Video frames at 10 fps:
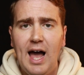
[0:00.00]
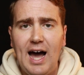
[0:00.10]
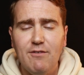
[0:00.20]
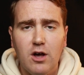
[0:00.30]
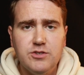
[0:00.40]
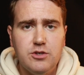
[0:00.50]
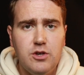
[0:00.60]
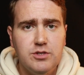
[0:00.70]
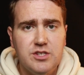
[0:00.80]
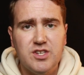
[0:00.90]
I've also
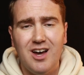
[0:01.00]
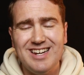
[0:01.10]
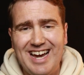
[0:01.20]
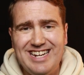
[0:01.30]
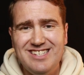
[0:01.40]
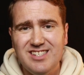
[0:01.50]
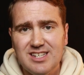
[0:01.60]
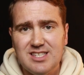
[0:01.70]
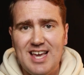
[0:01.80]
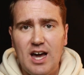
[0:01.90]
used the song
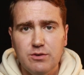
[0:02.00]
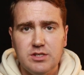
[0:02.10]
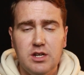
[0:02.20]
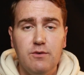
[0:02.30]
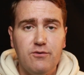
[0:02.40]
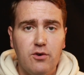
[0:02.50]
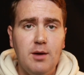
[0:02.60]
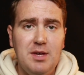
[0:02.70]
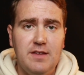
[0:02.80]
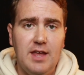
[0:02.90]
96,000
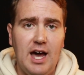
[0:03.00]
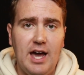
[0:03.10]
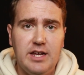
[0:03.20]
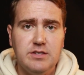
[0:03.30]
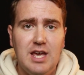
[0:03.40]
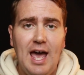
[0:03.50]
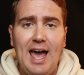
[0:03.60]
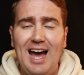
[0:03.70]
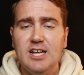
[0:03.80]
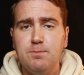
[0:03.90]
from In the Heights
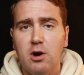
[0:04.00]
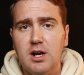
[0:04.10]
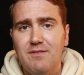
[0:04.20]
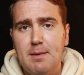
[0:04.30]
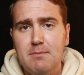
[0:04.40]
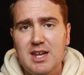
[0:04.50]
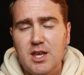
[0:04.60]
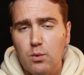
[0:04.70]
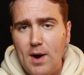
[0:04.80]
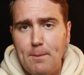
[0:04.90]
as part of a
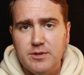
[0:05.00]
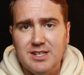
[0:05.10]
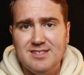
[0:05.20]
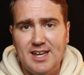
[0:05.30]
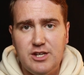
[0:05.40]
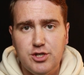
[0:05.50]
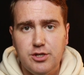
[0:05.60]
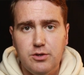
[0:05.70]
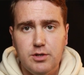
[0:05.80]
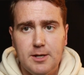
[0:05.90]
media
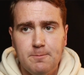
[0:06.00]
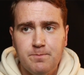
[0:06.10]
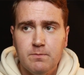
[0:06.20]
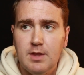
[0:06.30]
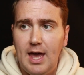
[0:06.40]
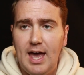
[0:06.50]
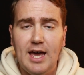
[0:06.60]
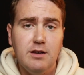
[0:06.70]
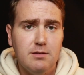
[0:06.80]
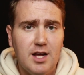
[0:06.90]
representation unit,
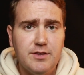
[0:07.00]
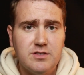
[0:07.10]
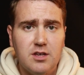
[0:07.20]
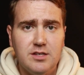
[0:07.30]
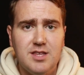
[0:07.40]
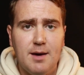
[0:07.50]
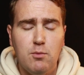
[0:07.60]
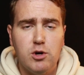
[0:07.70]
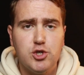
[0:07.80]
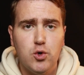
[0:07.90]
and I'll discuss that
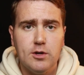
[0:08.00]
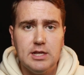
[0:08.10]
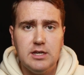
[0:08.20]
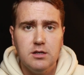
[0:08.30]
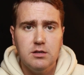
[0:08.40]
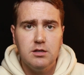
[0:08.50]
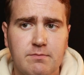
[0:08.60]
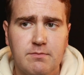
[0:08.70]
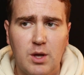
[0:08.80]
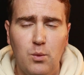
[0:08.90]
more shortly.
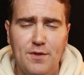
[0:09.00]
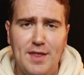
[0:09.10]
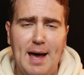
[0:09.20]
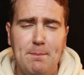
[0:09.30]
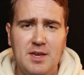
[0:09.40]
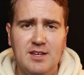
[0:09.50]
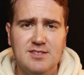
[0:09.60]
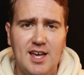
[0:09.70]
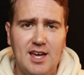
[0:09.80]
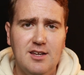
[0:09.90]
With that being
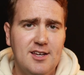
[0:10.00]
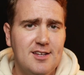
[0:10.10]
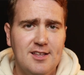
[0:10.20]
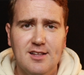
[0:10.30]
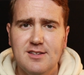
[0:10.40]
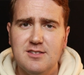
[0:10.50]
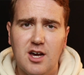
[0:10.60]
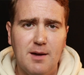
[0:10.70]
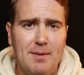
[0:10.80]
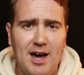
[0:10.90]
said, let's
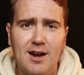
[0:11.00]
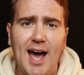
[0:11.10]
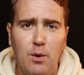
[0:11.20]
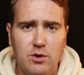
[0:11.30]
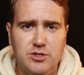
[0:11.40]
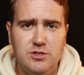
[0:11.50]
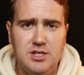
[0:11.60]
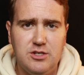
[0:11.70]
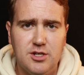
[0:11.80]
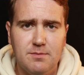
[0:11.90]
talk about how would you
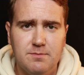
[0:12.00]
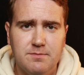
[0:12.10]
teach it.